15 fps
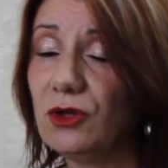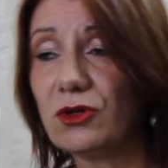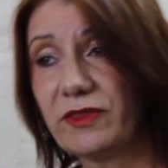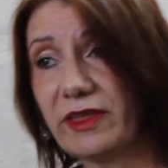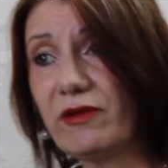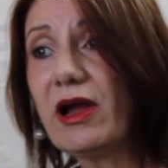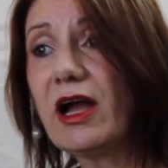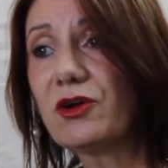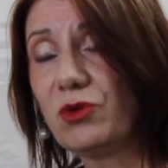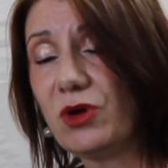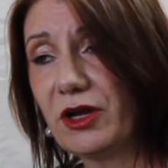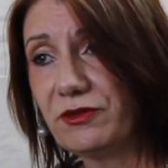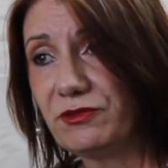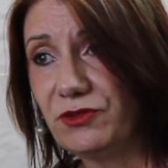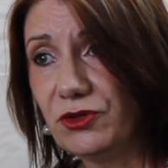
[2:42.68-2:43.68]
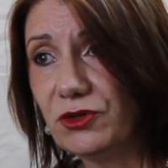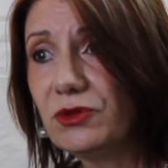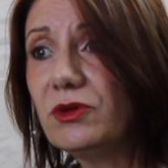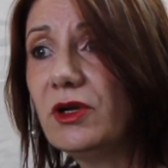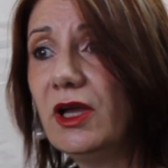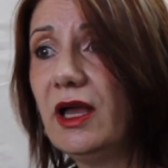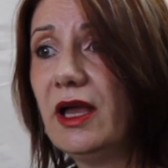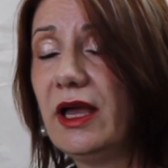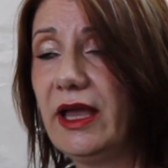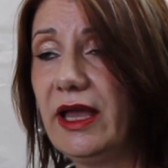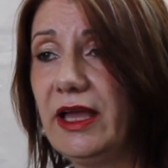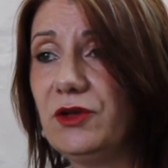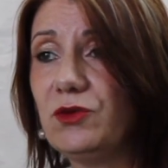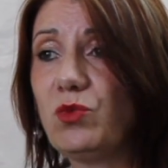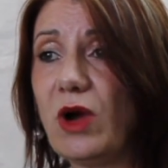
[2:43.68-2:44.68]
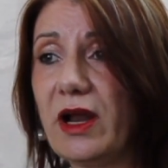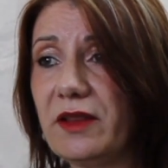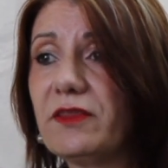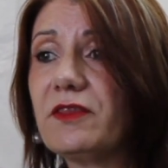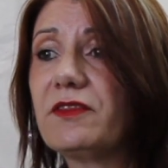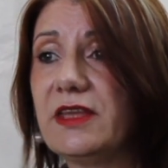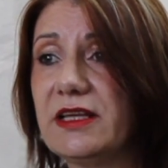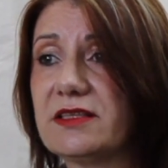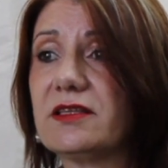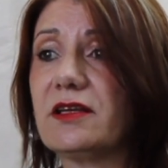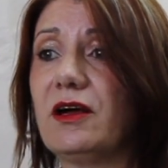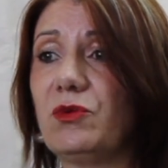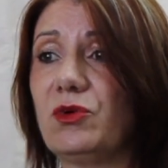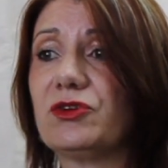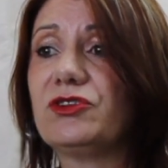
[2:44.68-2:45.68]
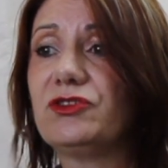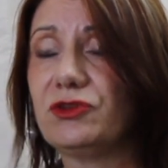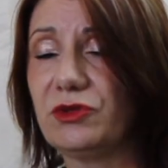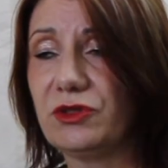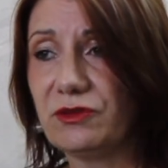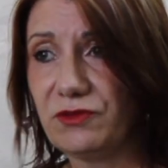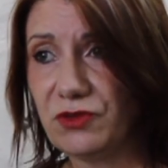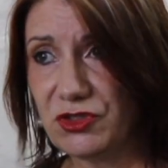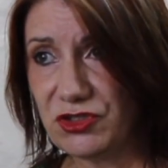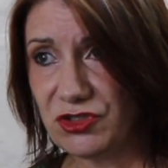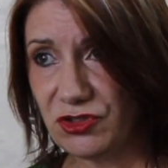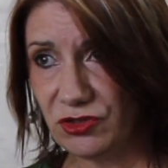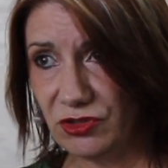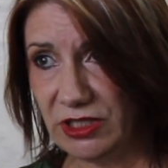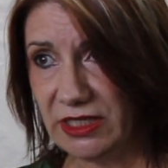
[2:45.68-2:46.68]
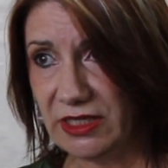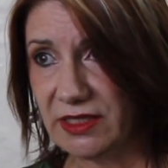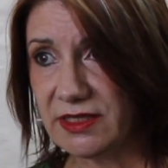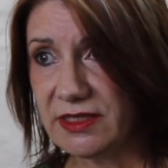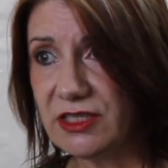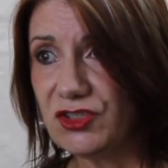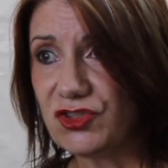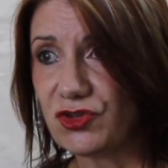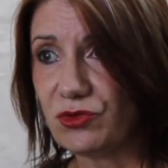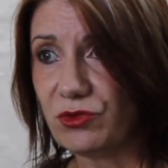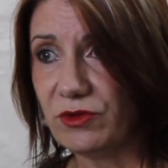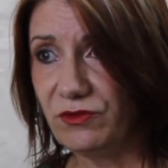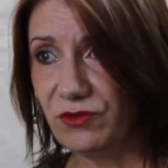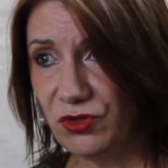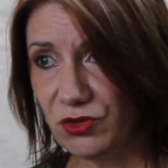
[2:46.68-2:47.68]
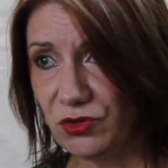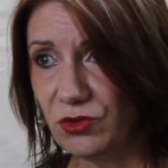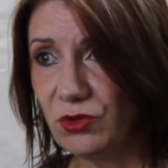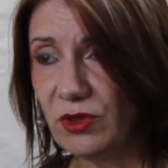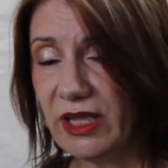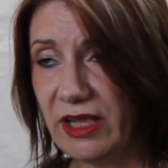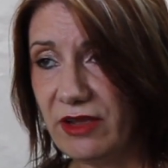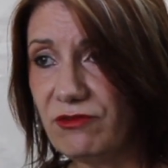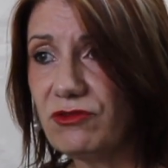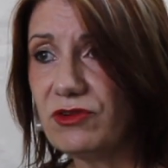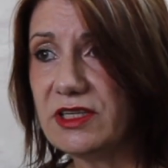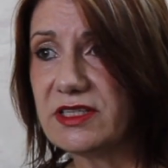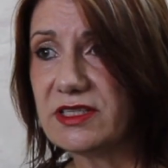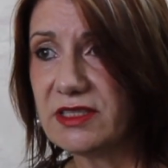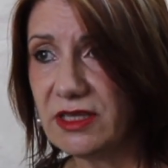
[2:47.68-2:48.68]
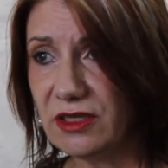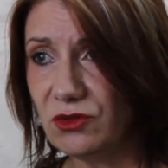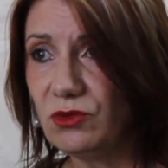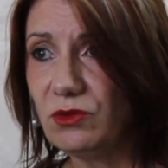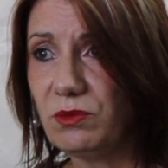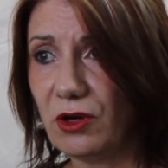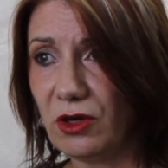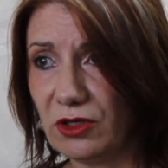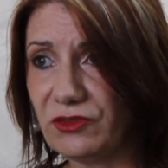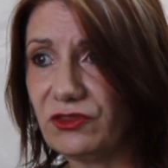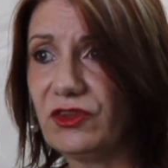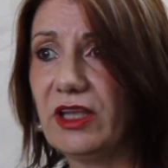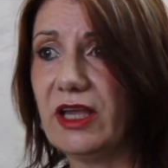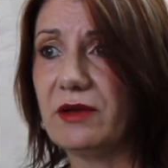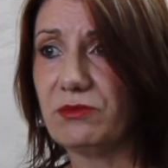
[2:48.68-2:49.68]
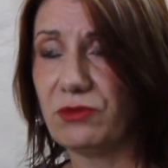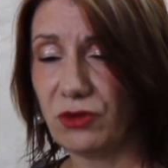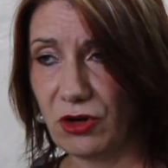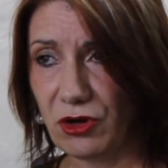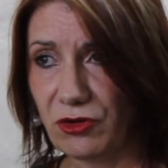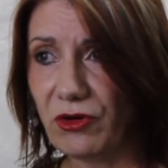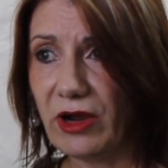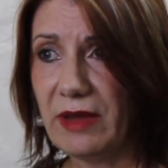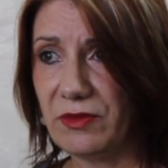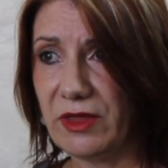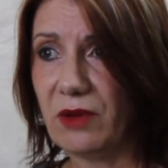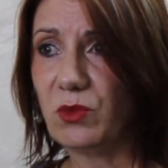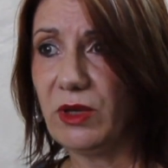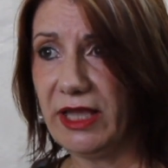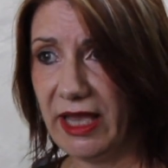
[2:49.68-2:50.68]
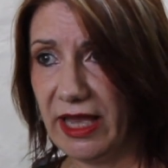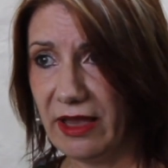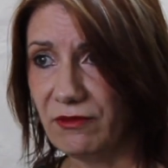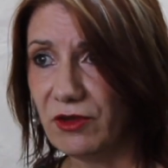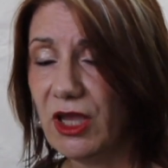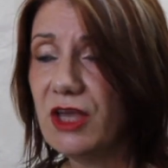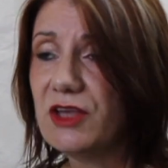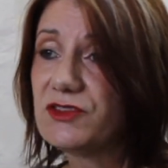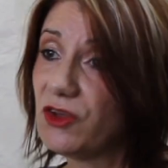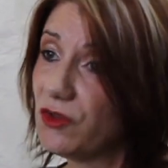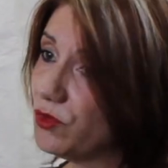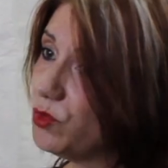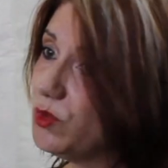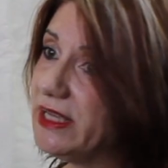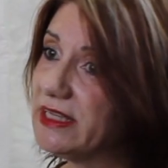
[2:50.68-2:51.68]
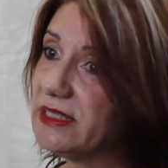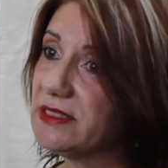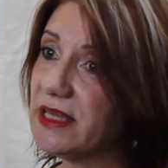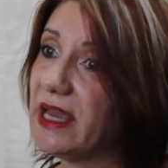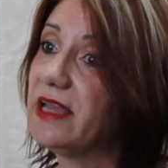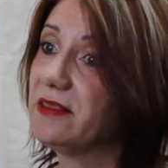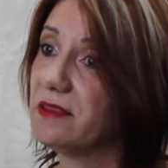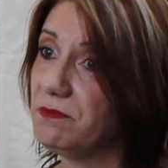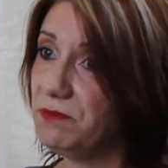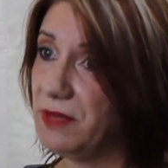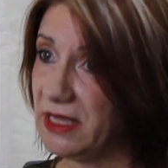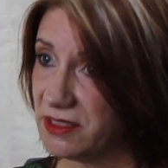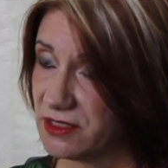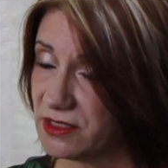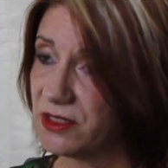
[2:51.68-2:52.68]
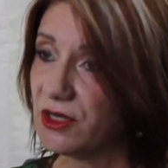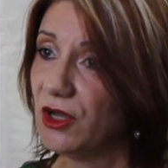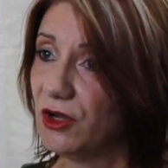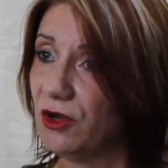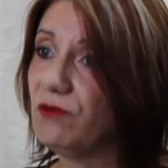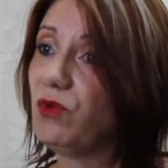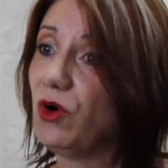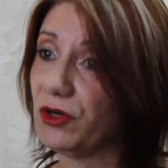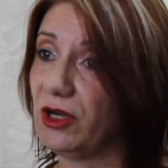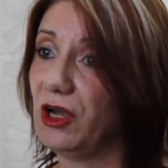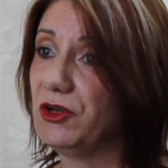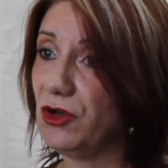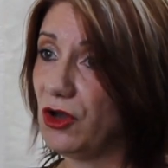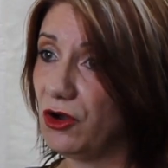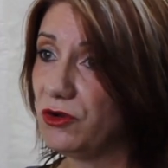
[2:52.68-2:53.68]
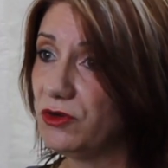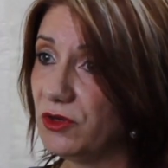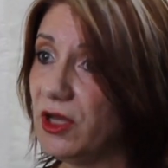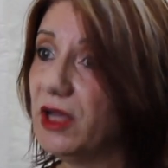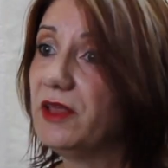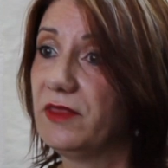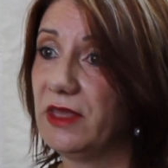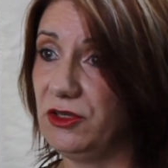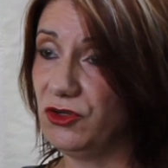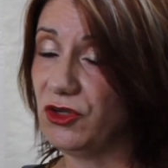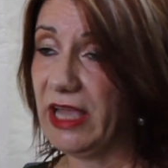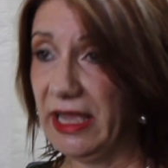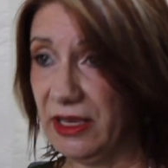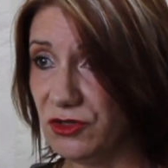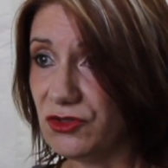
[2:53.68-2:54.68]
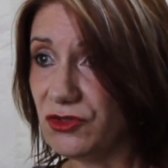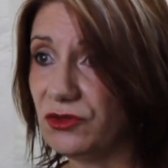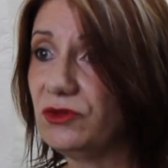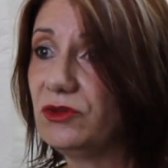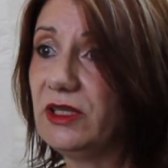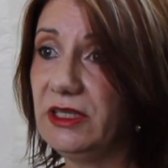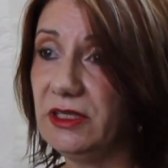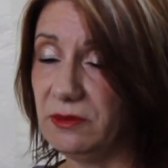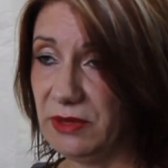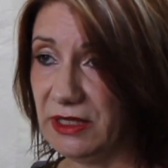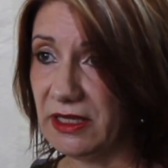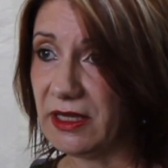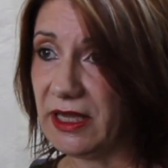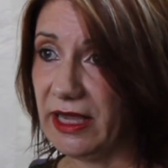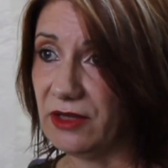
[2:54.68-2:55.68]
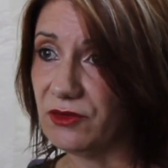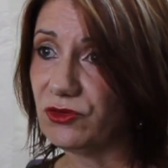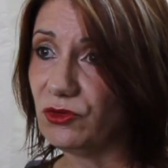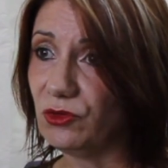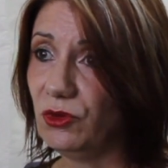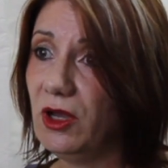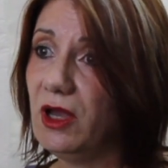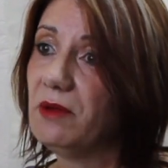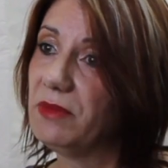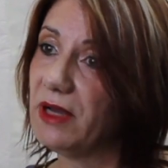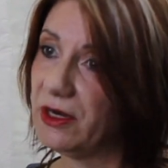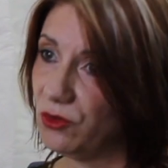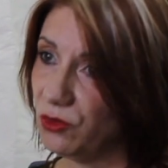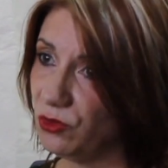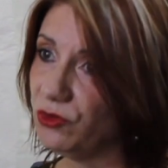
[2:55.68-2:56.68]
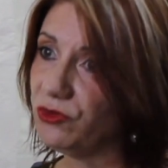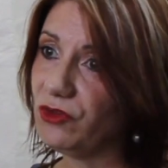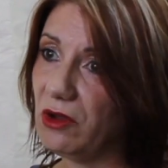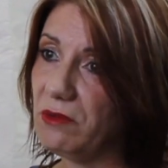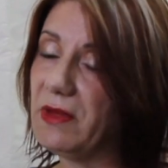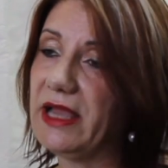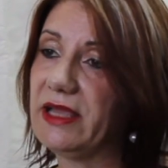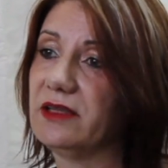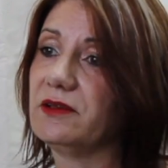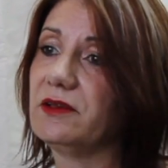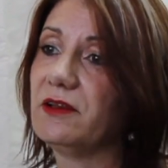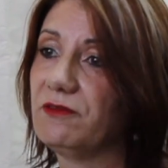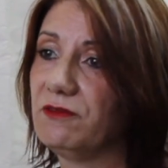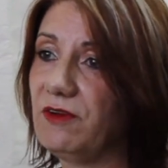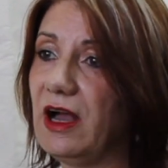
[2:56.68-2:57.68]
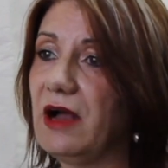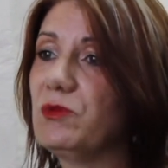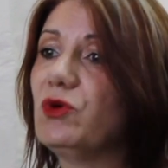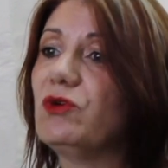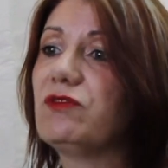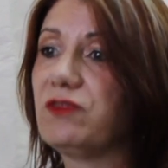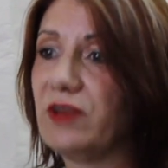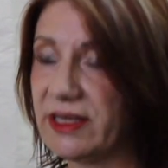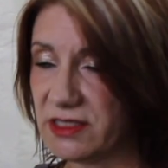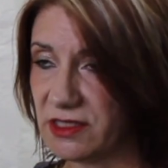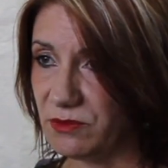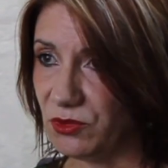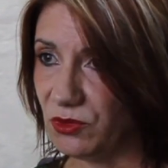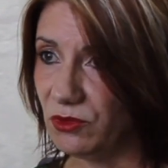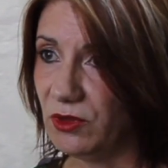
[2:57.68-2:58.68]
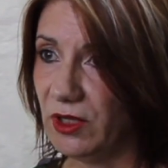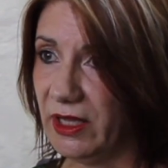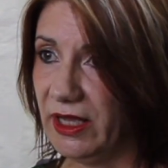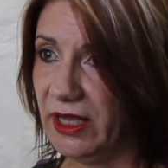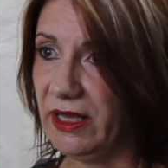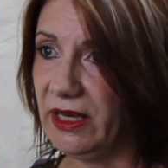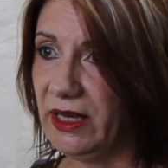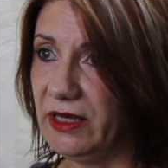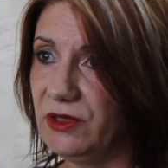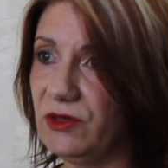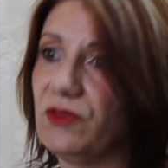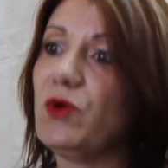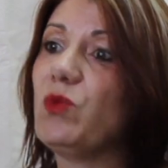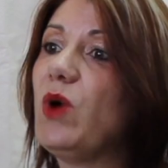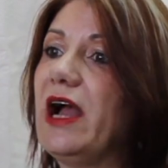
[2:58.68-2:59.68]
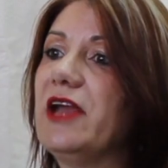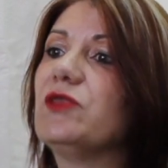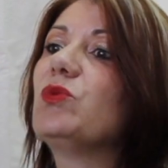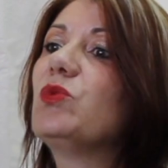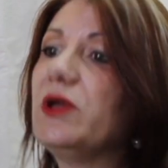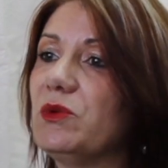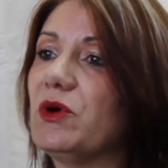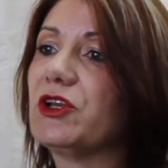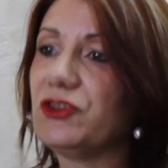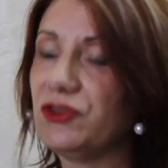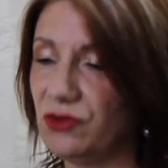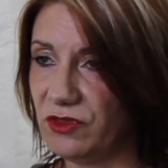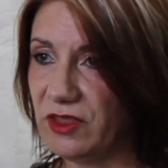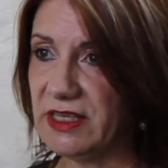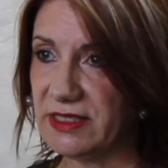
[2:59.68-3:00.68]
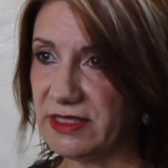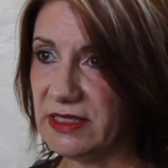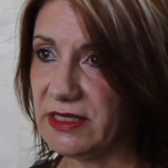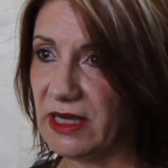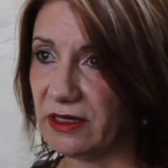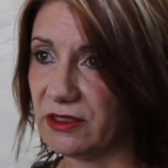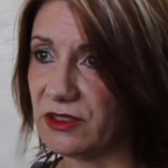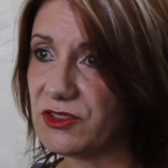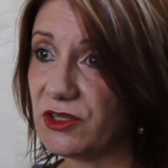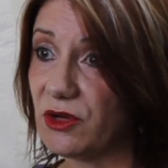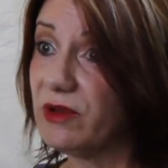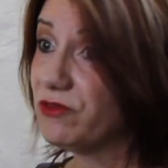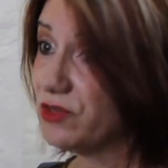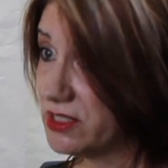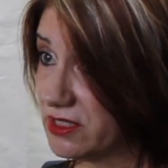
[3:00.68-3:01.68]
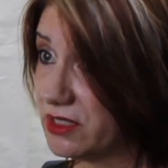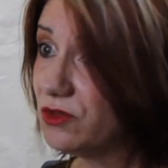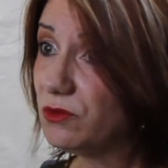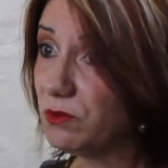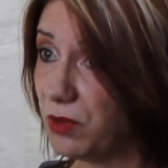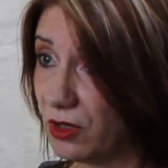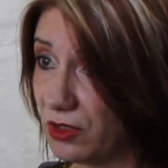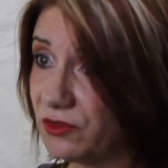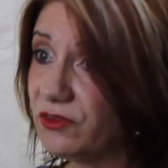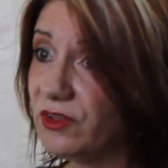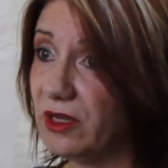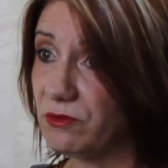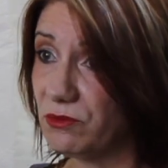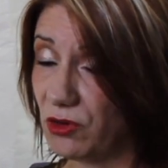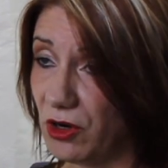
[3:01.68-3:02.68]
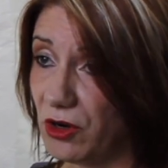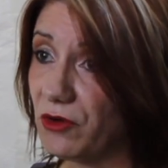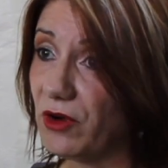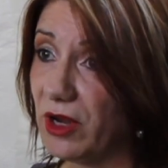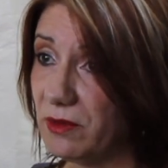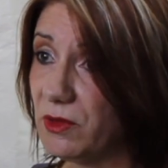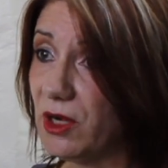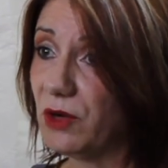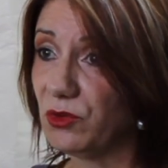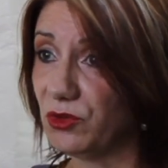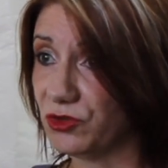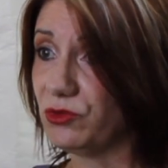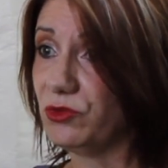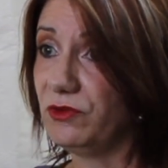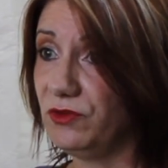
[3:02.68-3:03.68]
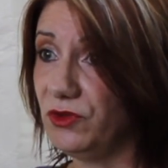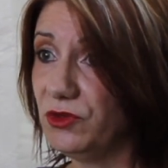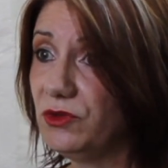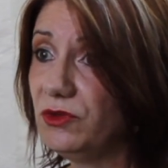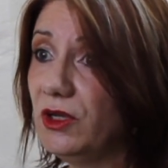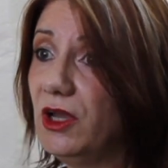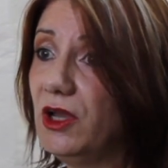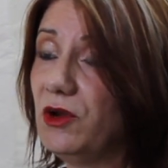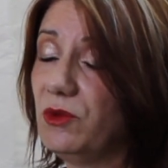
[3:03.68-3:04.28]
Look, there are quite a few, and one of the things that I want to do in the first 2 years is to review every single policy and program that we have so that we can take the best of what I know that you can do in a bigger council, but also make it far more flexible and the way that we want to do things in Douglas. So every single policy and program I want to review.